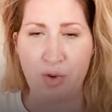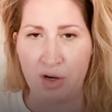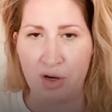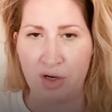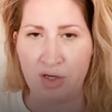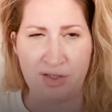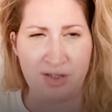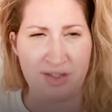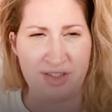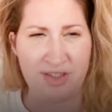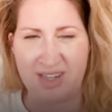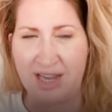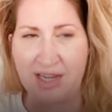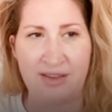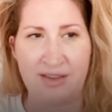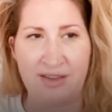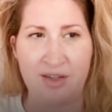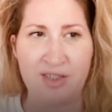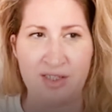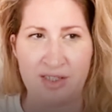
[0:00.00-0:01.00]
the waters because
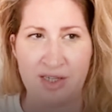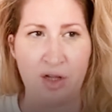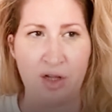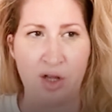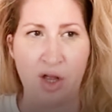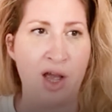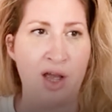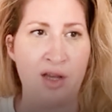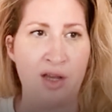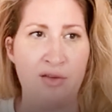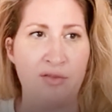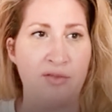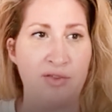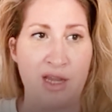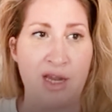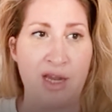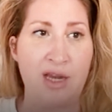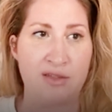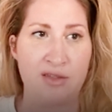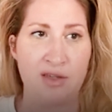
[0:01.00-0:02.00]
like there's a lot of
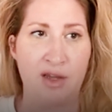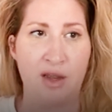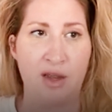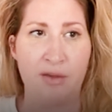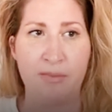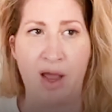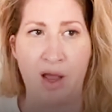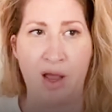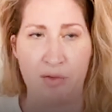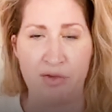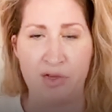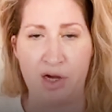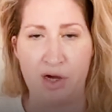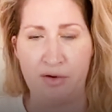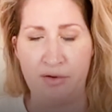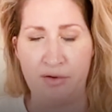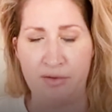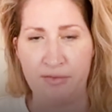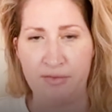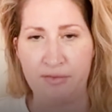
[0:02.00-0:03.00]
things out
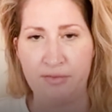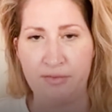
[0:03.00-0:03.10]
there.